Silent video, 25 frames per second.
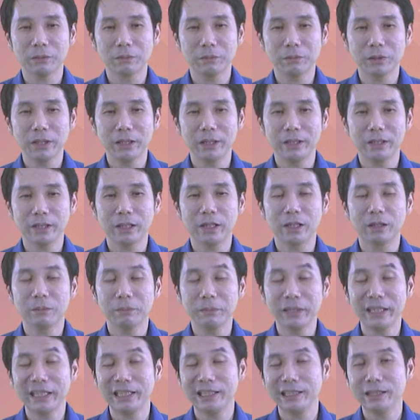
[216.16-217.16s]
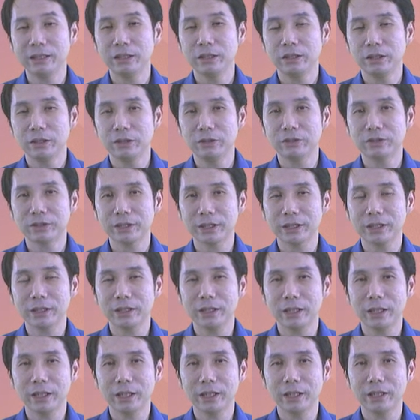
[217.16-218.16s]
main
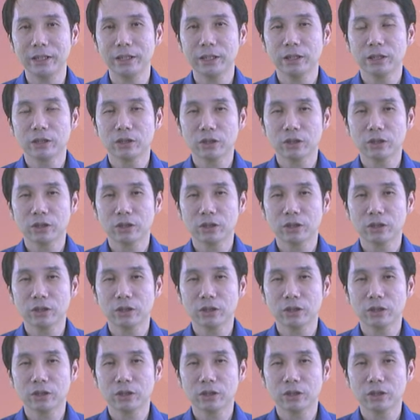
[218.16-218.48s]
using a